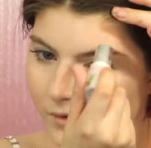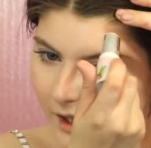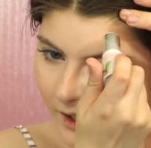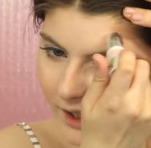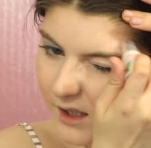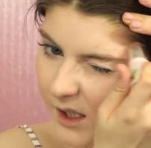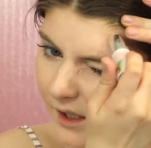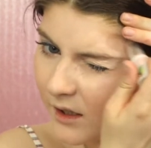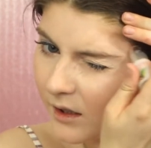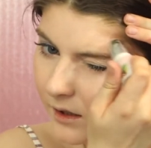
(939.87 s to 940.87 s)
that I
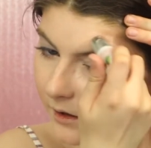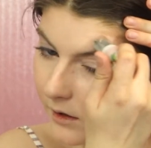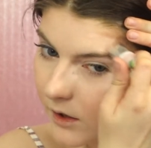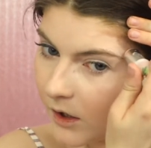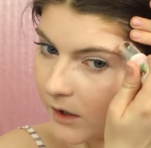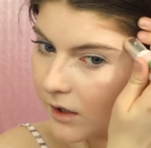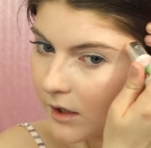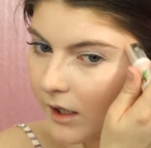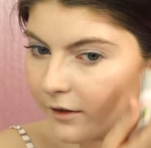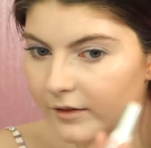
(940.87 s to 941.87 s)
did good
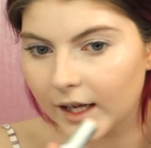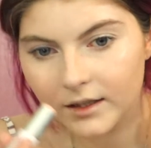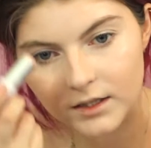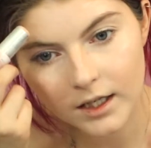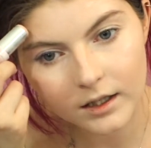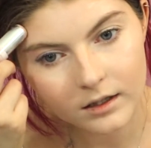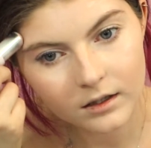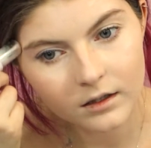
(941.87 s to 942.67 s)
stuff that day.